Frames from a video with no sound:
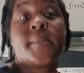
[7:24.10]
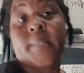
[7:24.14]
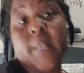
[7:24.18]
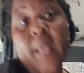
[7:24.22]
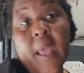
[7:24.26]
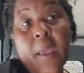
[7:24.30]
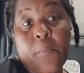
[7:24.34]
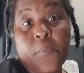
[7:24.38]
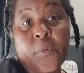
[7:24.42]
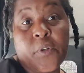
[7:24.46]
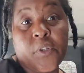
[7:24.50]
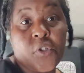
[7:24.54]

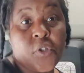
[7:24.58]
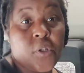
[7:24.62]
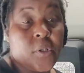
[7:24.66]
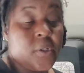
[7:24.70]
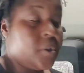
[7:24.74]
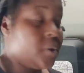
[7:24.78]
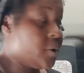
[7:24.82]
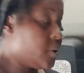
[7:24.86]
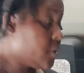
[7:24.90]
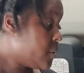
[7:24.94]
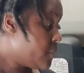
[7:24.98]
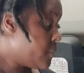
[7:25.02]

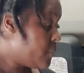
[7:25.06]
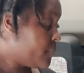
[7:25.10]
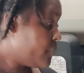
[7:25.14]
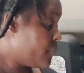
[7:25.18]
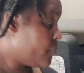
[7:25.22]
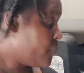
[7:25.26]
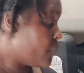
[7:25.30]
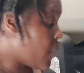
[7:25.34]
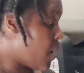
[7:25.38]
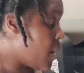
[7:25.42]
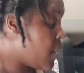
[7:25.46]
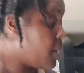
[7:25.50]
sandwiches
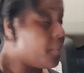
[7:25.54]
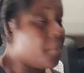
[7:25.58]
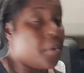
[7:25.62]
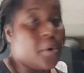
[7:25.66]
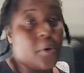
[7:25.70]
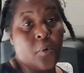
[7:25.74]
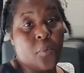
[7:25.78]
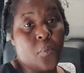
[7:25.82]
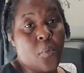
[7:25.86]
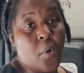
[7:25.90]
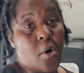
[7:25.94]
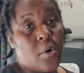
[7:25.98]
while I'm
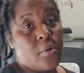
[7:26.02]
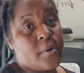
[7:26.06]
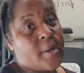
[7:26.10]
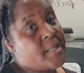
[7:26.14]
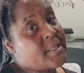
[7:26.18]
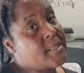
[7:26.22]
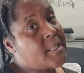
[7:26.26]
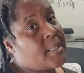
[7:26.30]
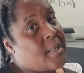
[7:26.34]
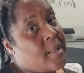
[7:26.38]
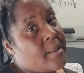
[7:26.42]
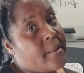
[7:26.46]
on the road.
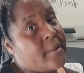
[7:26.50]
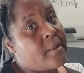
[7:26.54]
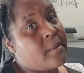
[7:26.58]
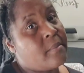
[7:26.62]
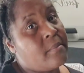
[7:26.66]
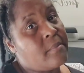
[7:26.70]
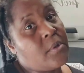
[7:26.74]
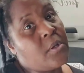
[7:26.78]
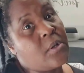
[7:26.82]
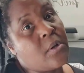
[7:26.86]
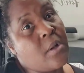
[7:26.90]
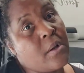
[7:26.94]
That's another,
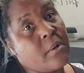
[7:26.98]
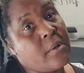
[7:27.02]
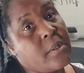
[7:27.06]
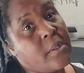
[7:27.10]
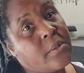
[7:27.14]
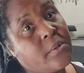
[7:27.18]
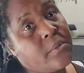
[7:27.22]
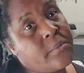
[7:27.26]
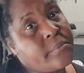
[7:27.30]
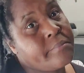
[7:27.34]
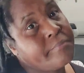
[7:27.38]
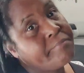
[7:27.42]
you know,
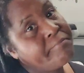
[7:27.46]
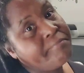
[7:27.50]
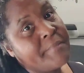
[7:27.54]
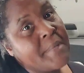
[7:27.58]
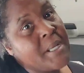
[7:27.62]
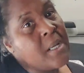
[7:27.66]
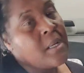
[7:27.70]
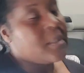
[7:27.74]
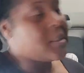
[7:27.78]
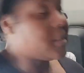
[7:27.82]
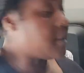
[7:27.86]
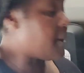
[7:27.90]
little
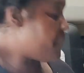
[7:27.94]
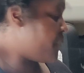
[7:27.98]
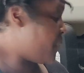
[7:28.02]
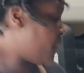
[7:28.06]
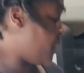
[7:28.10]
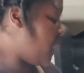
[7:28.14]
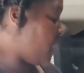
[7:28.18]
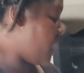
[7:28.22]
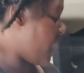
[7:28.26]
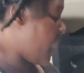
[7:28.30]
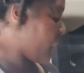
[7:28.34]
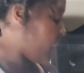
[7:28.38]
something
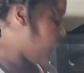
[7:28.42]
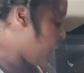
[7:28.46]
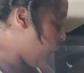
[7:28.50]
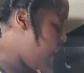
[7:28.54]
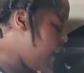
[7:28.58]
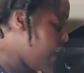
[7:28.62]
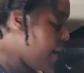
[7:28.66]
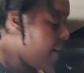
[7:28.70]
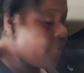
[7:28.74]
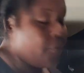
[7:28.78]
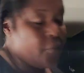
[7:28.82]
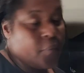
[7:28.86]
that I can
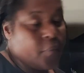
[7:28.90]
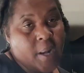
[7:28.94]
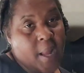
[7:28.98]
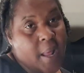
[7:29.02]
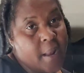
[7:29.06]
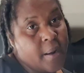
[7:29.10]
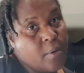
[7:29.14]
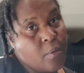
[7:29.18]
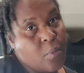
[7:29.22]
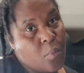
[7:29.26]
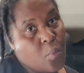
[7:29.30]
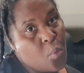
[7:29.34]
have when
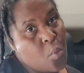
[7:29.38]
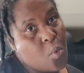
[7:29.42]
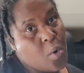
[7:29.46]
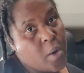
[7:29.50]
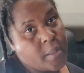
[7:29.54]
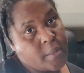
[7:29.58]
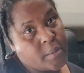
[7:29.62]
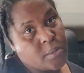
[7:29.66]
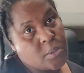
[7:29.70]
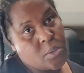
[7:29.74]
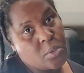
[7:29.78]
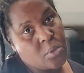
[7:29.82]
I don't
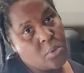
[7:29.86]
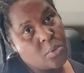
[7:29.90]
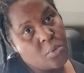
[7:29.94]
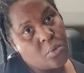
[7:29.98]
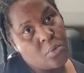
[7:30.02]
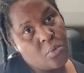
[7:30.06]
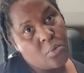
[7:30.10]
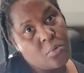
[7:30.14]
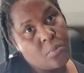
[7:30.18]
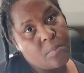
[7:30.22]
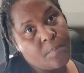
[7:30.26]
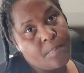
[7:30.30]
want
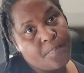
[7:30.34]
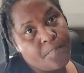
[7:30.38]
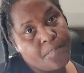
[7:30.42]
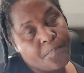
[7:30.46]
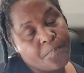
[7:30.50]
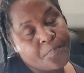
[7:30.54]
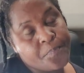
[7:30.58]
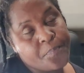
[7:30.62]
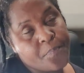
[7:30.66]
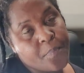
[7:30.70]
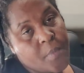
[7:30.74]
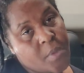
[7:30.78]
to
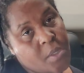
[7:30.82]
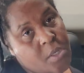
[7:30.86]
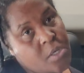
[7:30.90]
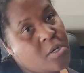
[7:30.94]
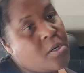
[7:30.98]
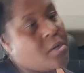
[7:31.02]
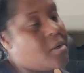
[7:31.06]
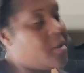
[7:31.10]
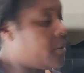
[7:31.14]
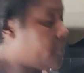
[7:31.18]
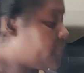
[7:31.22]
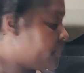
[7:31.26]

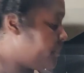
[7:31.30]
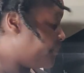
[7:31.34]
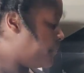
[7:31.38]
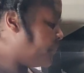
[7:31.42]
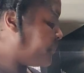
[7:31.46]
cook.